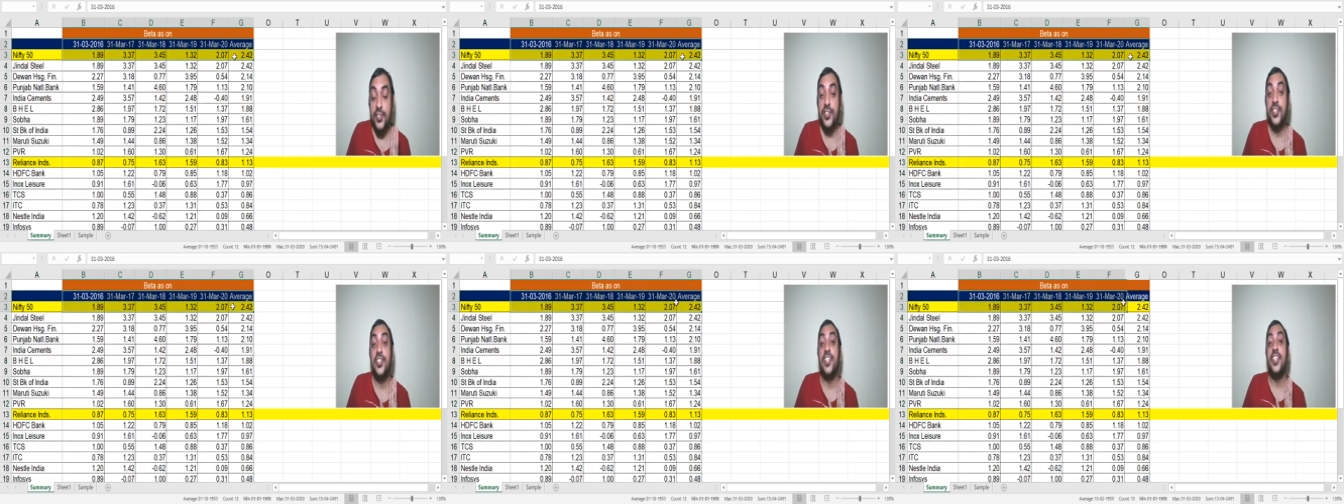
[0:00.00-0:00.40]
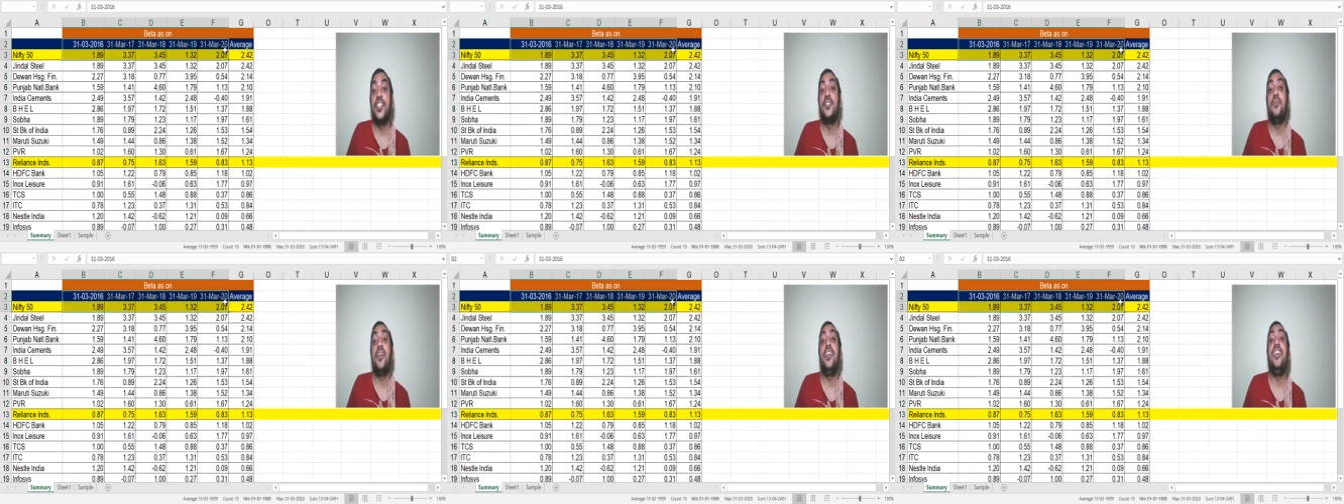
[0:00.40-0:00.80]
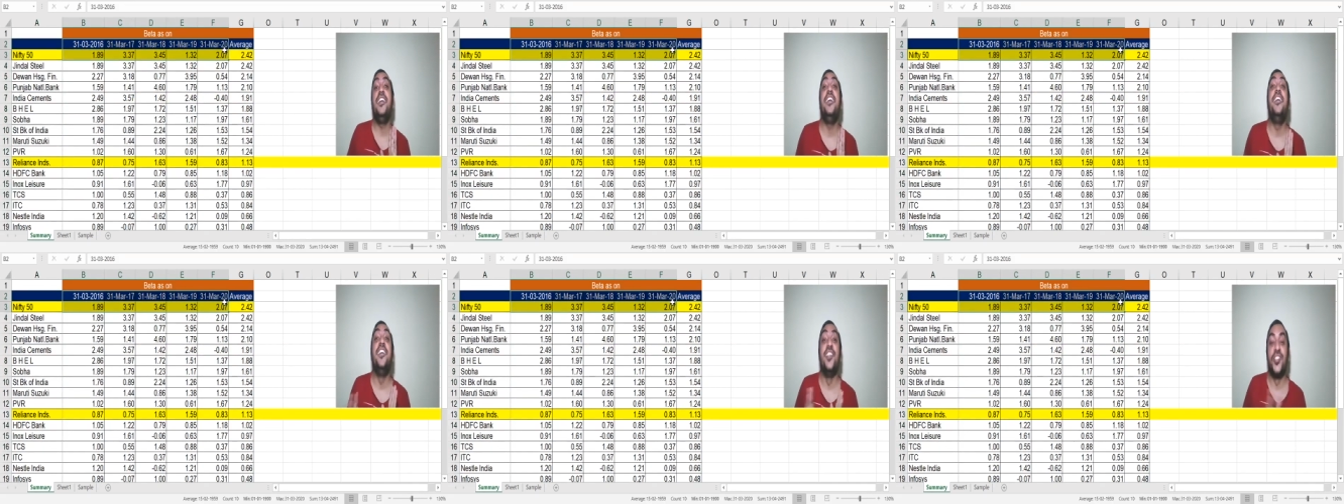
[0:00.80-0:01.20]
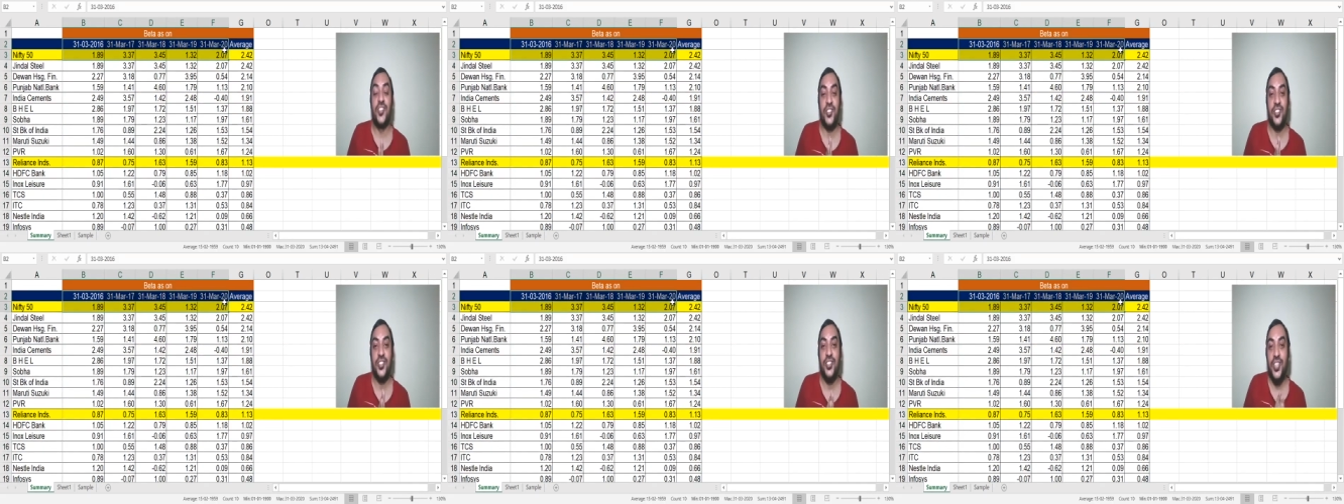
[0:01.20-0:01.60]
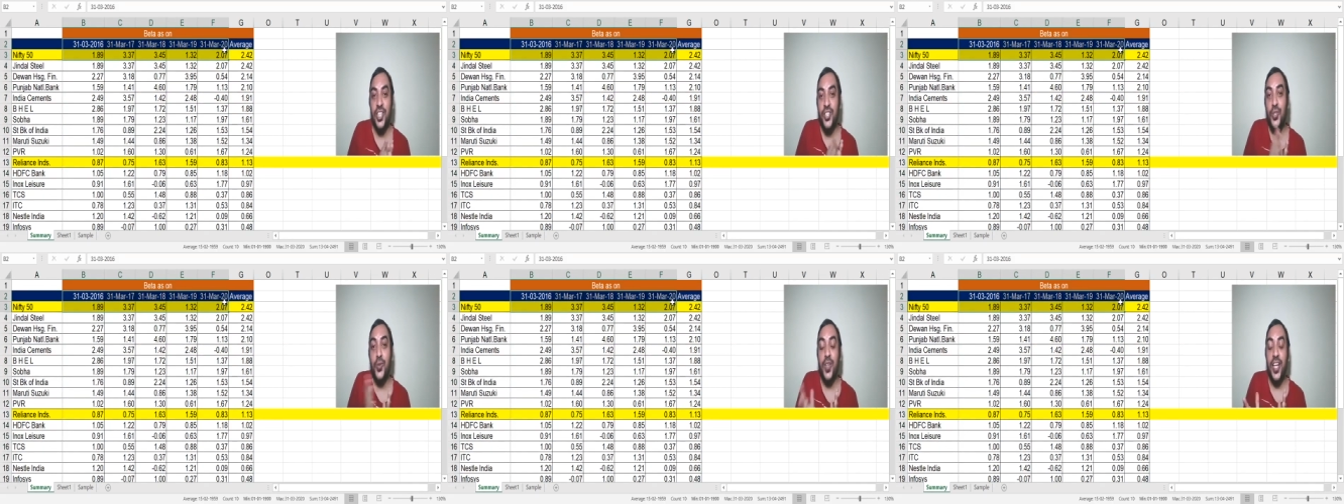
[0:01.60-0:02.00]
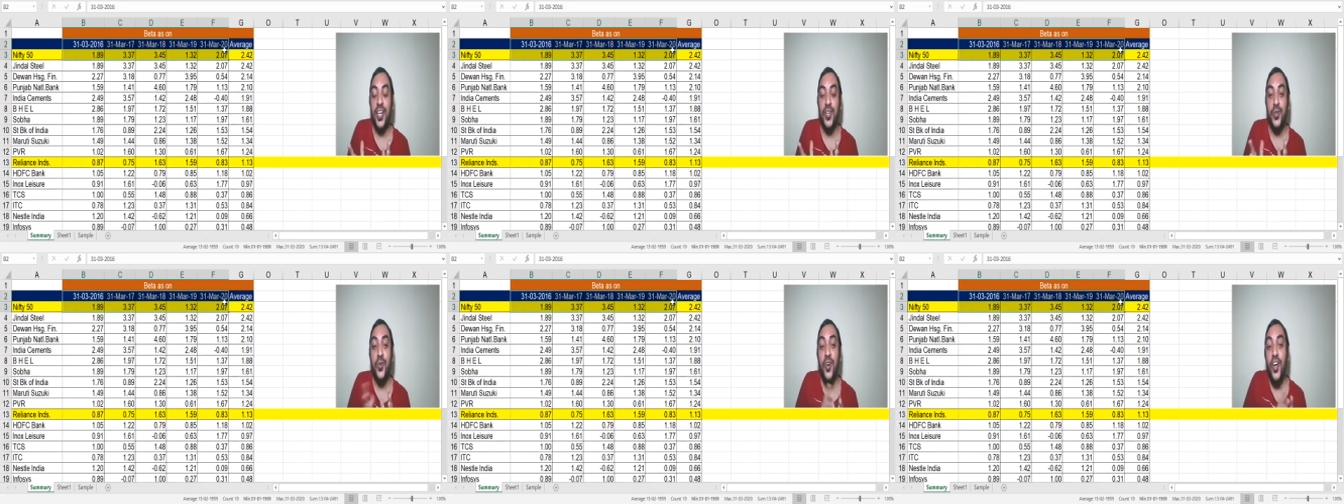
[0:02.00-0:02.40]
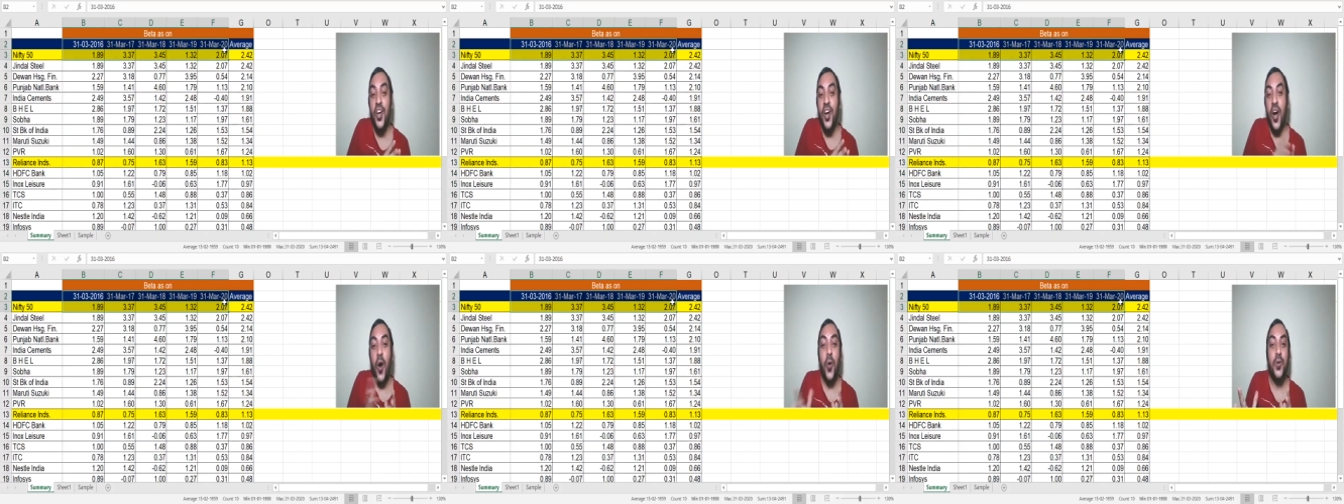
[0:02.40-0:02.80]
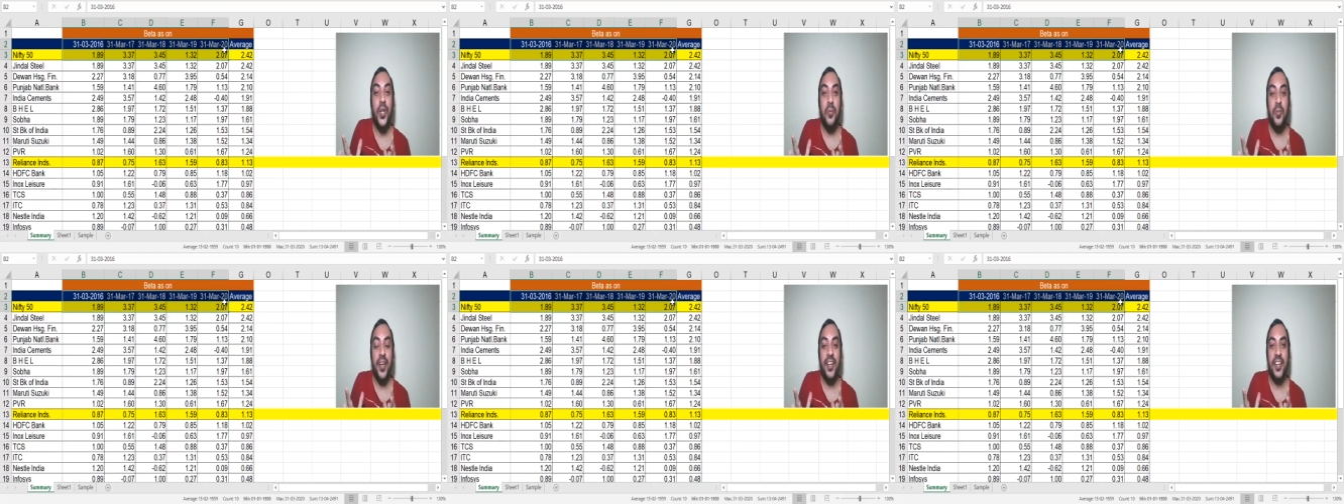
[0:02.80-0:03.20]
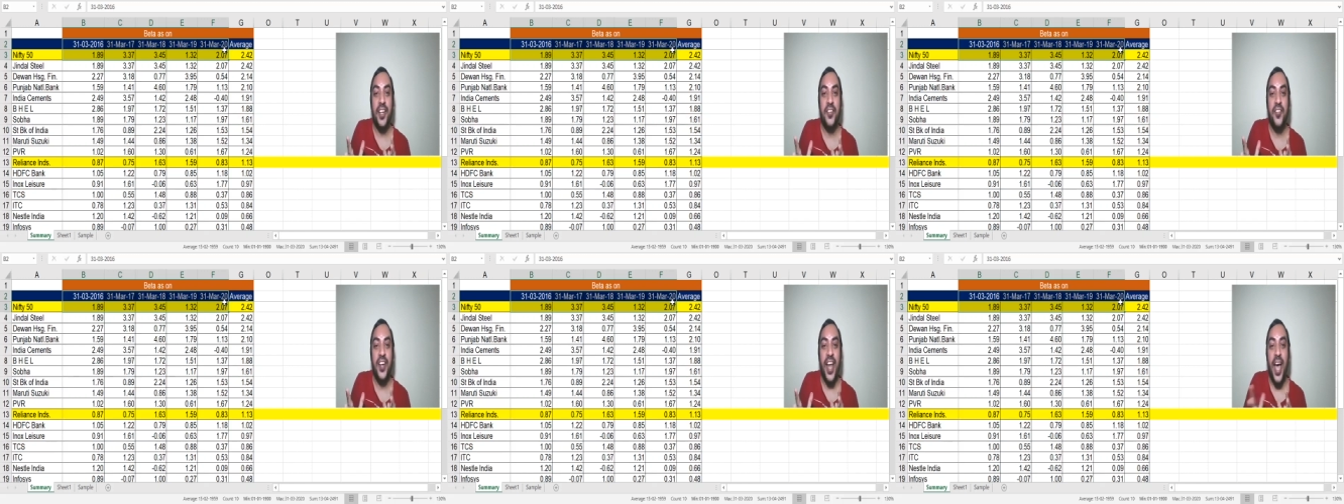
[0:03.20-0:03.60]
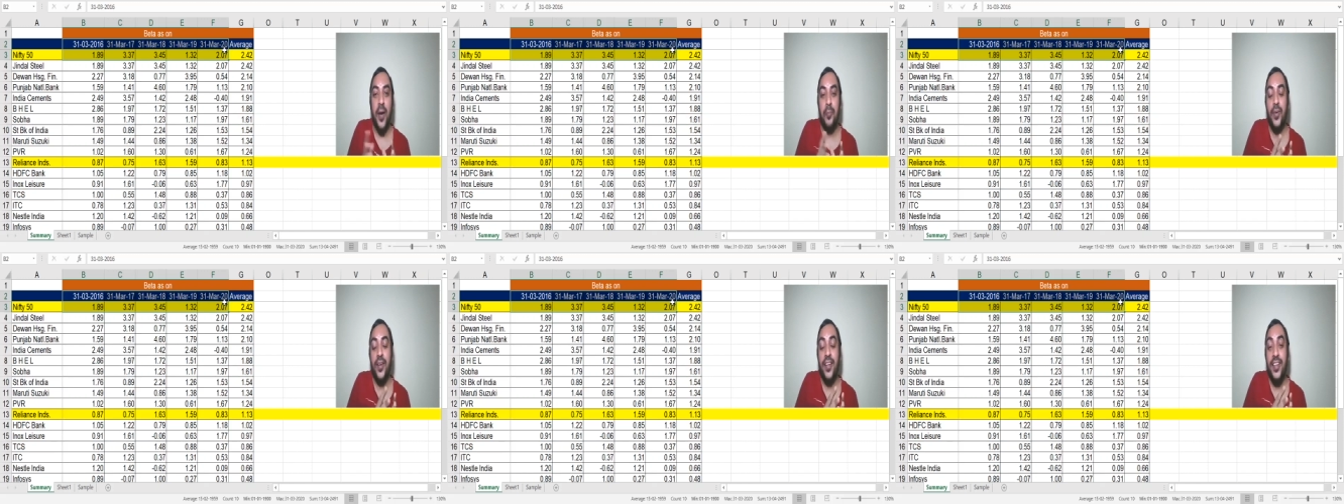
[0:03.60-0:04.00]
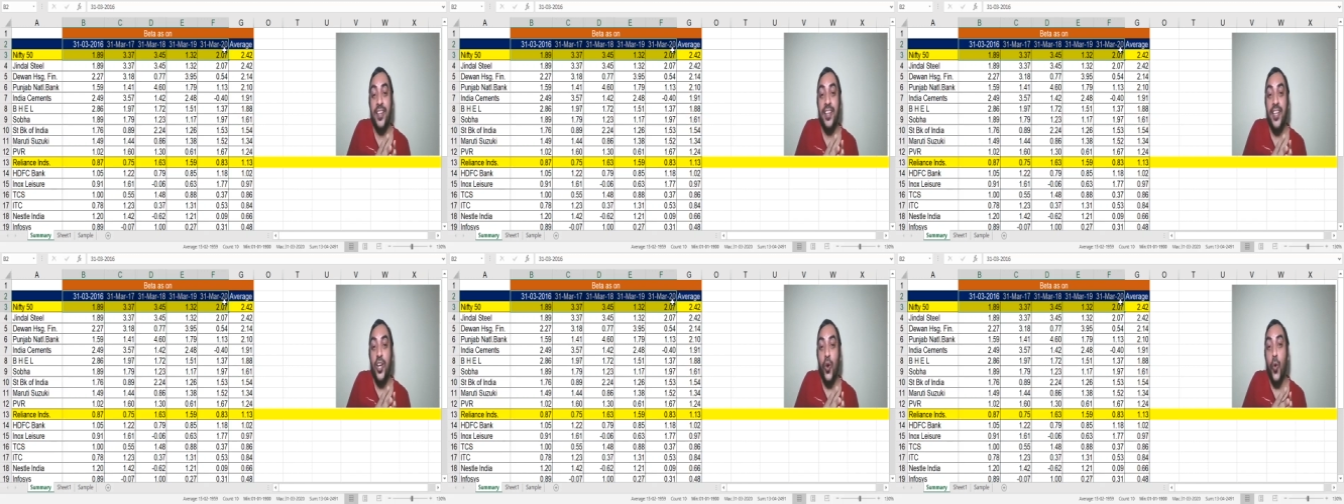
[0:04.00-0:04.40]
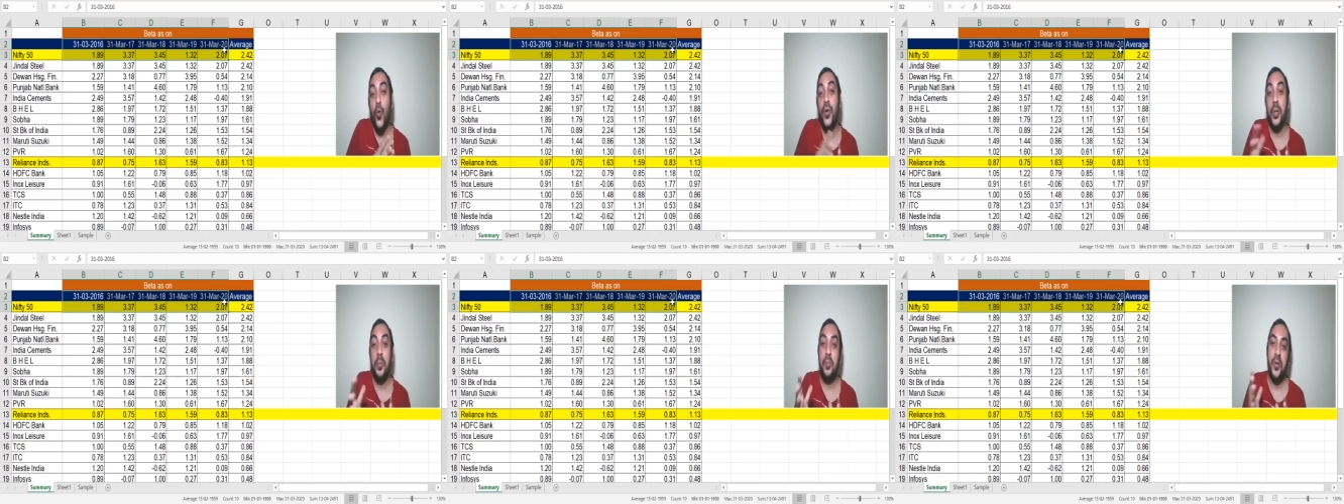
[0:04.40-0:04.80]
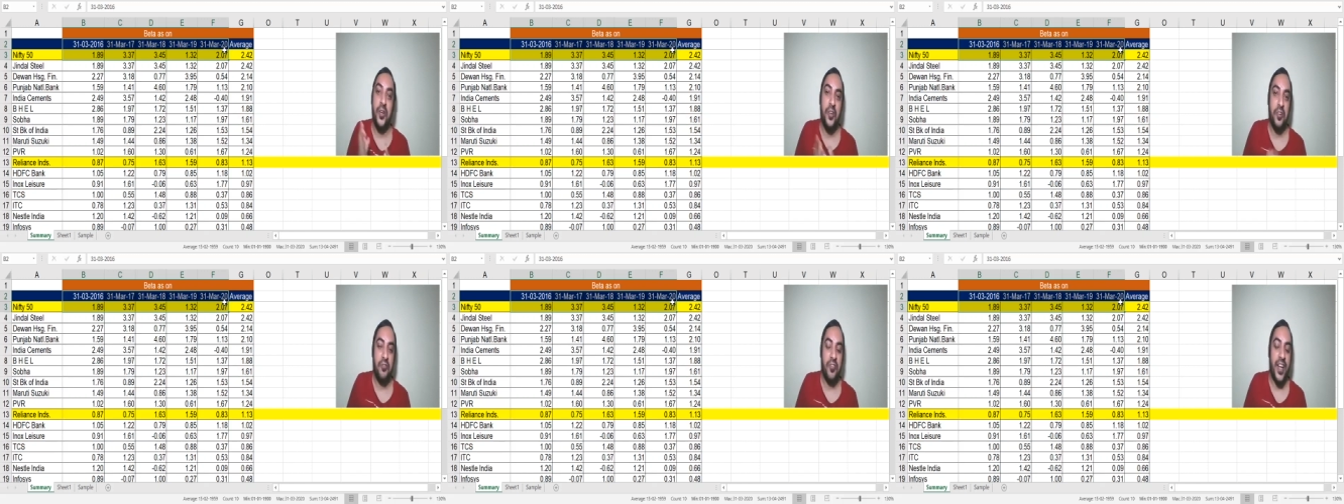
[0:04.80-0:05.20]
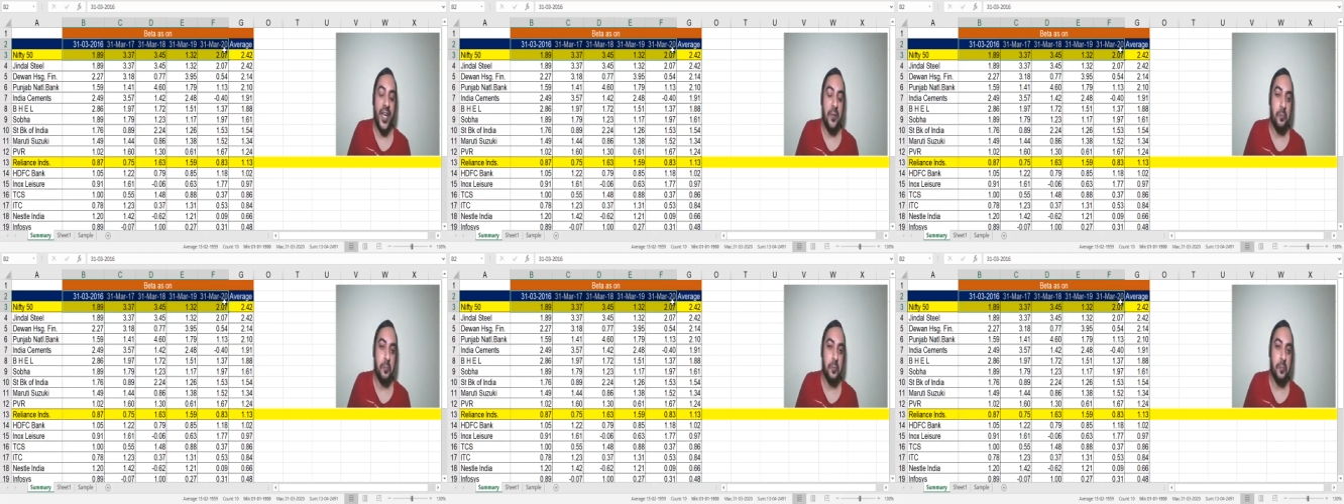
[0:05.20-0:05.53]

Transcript: these many years, just to tell you how the beta will happen over a period of time.